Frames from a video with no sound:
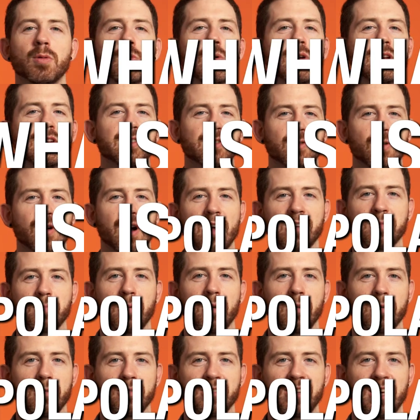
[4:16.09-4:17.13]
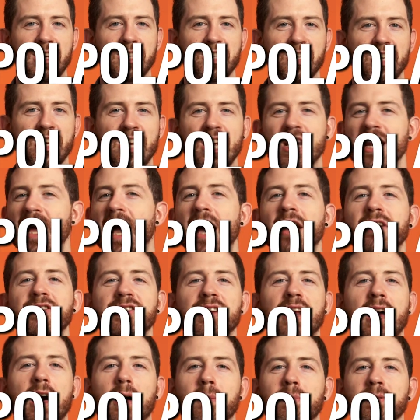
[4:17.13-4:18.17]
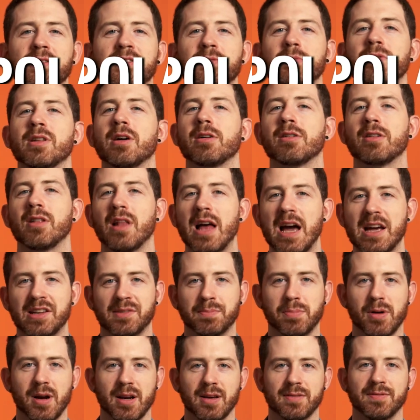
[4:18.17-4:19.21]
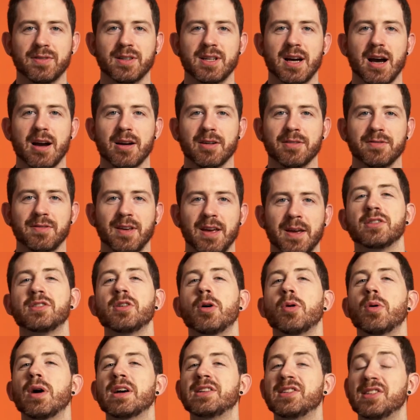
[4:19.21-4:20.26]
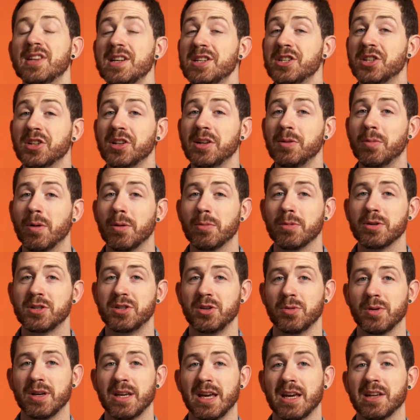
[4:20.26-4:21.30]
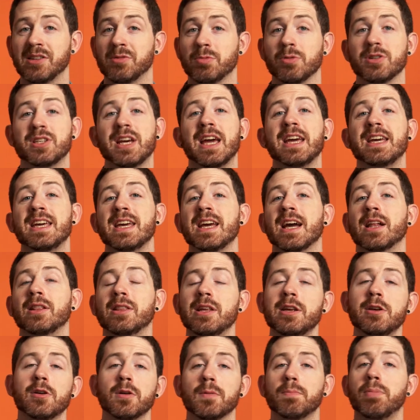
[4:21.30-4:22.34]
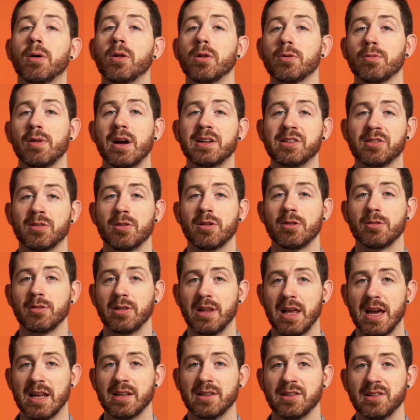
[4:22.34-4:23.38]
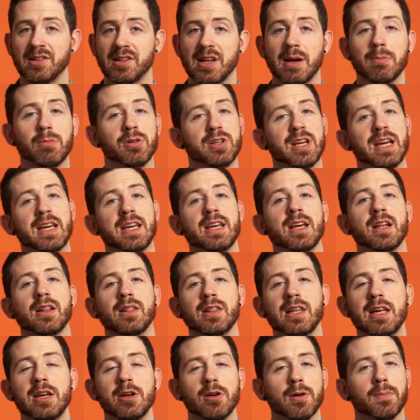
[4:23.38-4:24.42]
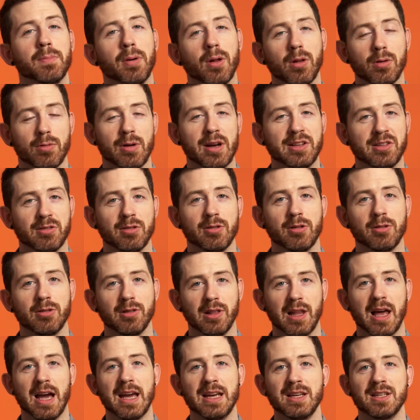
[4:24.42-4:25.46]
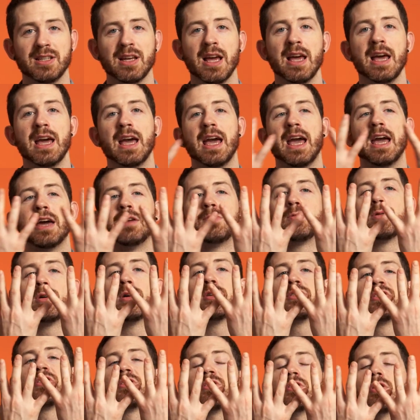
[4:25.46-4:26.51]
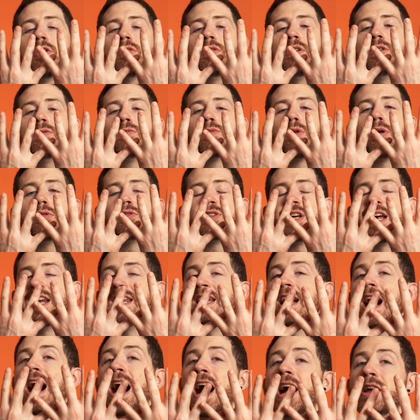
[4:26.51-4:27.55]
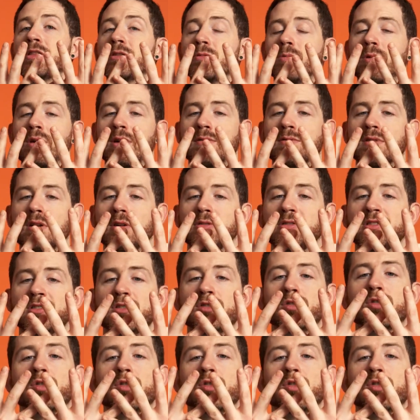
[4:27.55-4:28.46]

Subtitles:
what is cross-polarization and how does it help us with our glass product photography? So essentially what we're doing is we're taking a linear polarizer on our lens and we're taking a linear polarizer on our light, and we're slowly rotating either one of those to